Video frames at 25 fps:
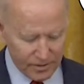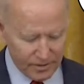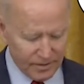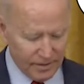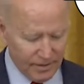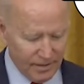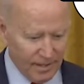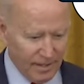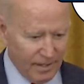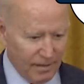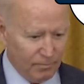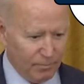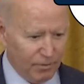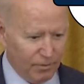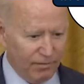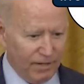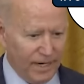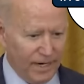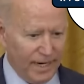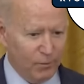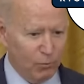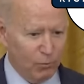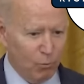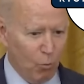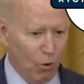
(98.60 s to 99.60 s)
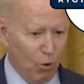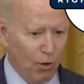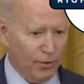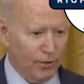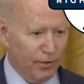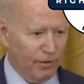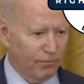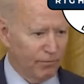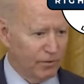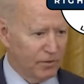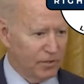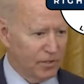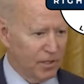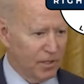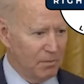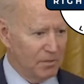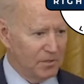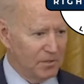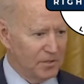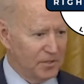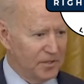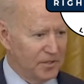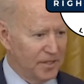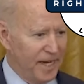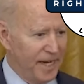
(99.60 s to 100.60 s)
can provide water for
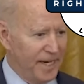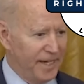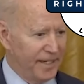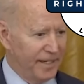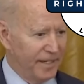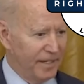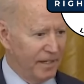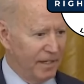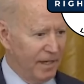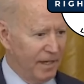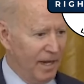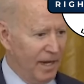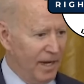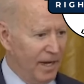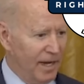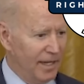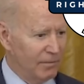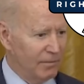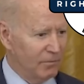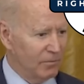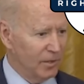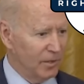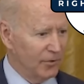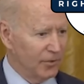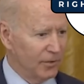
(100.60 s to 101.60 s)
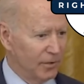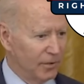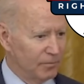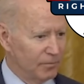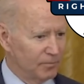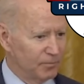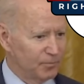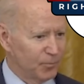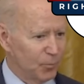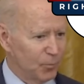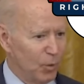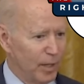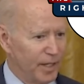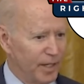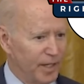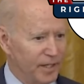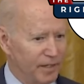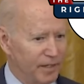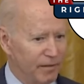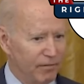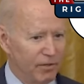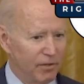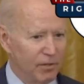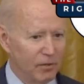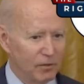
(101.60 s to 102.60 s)
someone standing in line while they're
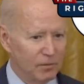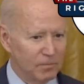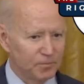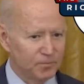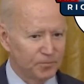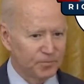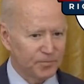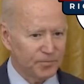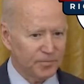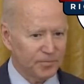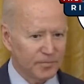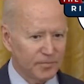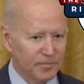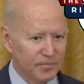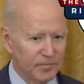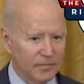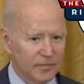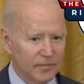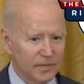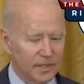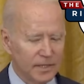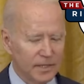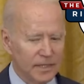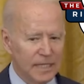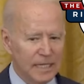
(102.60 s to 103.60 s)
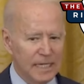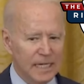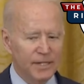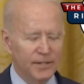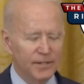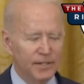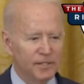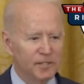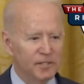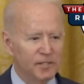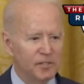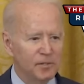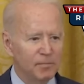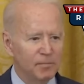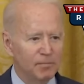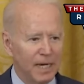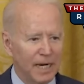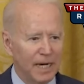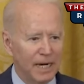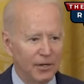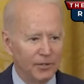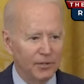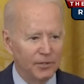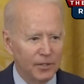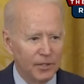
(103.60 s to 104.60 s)
waiting to vote. This is
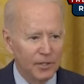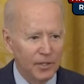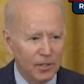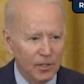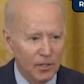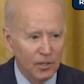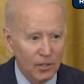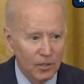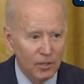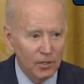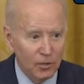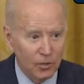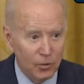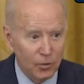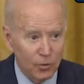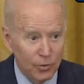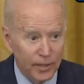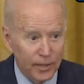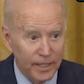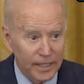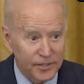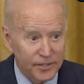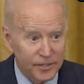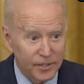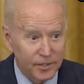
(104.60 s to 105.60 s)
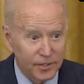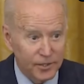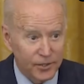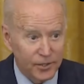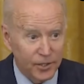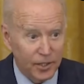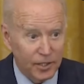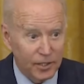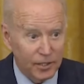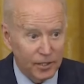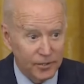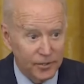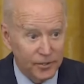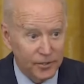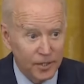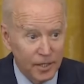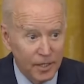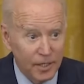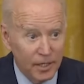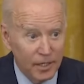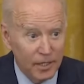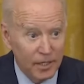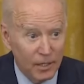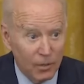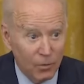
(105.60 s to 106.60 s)
about who gets to
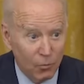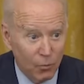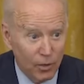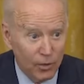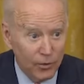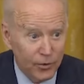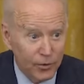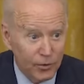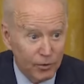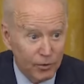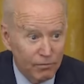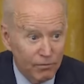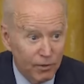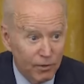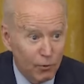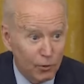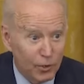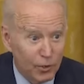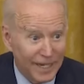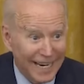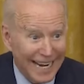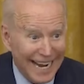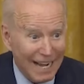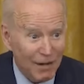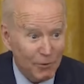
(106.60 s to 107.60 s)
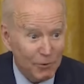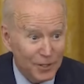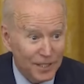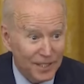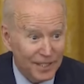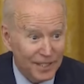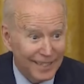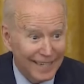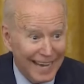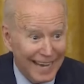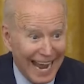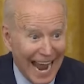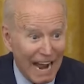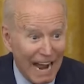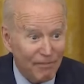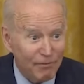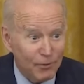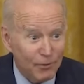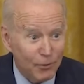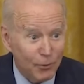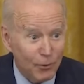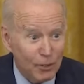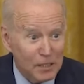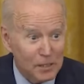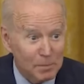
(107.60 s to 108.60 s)
judge whether your vote counted
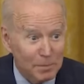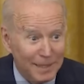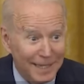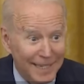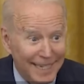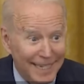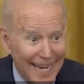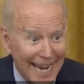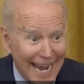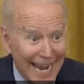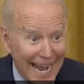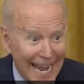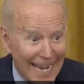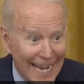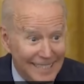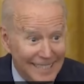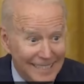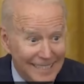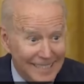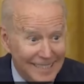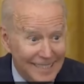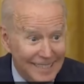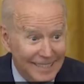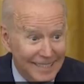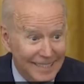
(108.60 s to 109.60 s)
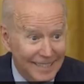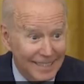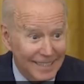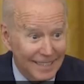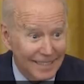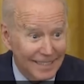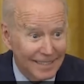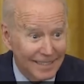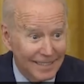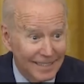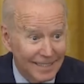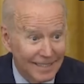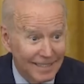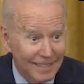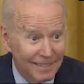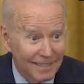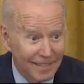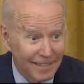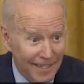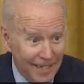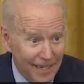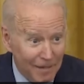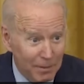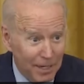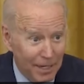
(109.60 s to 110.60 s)
after it's been cast.
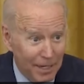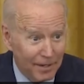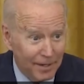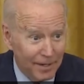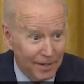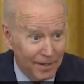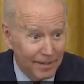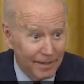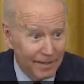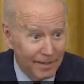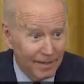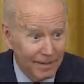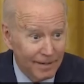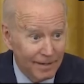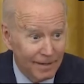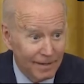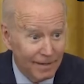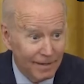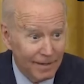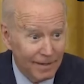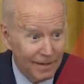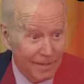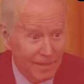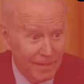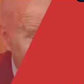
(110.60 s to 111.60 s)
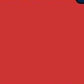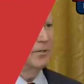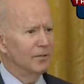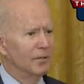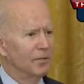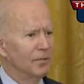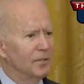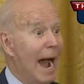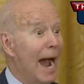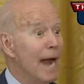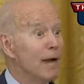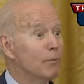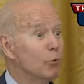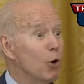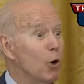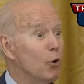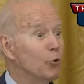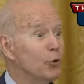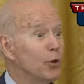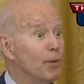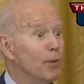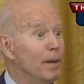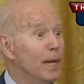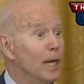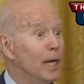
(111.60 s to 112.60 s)
Think about it. I
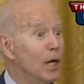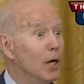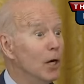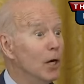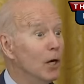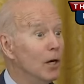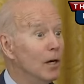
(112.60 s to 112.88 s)
wrote the bill